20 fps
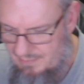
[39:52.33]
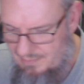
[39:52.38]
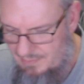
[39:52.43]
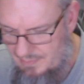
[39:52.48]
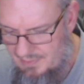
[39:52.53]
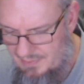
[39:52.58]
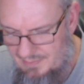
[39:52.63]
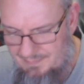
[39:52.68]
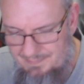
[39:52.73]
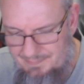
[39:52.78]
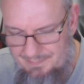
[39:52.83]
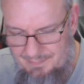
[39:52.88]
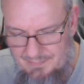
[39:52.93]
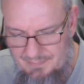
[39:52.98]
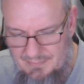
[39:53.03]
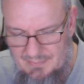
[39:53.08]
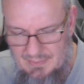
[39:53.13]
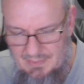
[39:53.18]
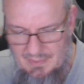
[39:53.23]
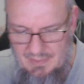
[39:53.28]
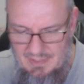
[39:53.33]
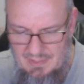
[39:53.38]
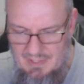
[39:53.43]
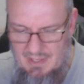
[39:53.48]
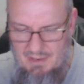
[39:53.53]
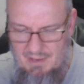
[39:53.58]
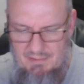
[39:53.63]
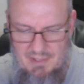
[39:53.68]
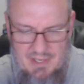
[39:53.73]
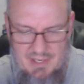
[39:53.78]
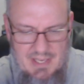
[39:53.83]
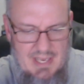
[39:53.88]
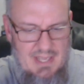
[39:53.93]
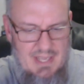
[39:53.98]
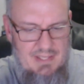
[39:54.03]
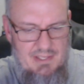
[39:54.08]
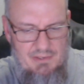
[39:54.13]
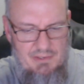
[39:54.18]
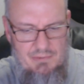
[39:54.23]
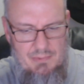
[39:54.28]
one. I've already had
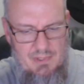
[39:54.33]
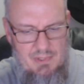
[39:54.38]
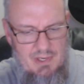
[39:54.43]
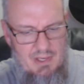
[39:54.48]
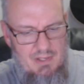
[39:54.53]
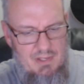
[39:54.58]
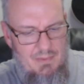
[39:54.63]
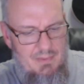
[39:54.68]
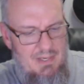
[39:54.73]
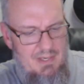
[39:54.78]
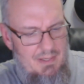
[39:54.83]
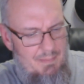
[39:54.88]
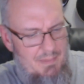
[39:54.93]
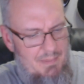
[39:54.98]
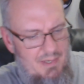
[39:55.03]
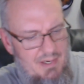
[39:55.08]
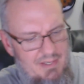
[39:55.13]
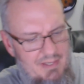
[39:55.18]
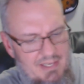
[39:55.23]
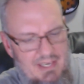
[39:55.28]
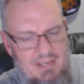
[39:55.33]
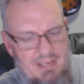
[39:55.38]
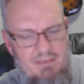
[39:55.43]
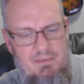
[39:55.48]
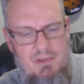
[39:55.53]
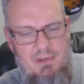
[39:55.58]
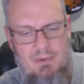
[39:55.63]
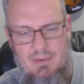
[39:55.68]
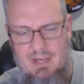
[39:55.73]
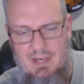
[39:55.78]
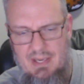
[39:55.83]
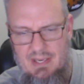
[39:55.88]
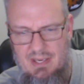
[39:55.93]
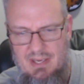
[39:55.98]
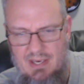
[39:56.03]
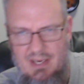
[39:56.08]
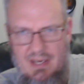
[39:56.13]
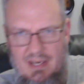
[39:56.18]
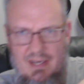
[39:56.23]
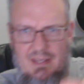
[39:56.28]
this one all the way apart. They give you
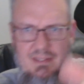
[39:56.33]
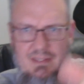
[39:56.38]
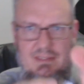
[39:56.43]
a